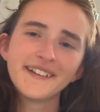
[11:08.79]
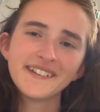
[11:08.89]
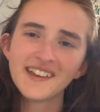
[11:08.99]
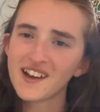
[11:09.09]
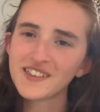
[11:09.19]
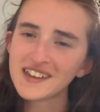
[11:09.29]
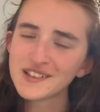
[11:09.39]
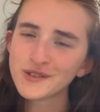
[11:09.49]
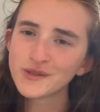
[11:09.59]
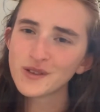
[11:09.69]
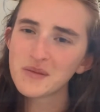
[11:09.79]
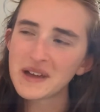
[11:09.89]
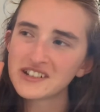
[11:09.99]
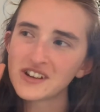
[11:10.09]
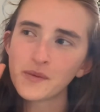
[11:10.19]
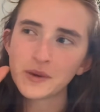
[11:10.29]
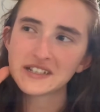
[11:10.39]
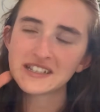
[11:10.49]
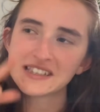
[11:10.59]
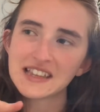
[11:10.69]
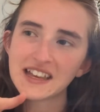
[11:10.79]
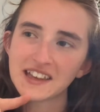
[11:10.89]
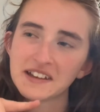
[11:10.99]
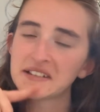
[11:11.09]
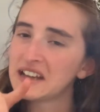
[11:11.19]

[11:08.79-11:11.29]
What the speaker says: Yeah, I think it's also a bear trap, which is like